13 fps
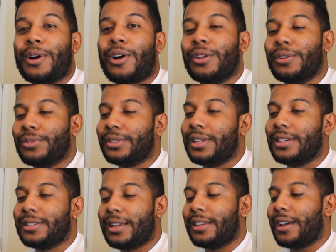all those
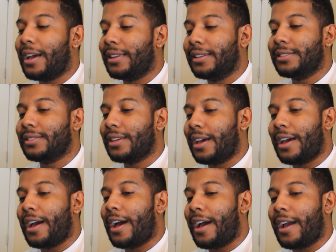things
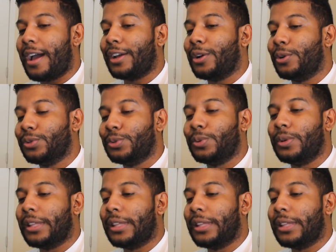I go through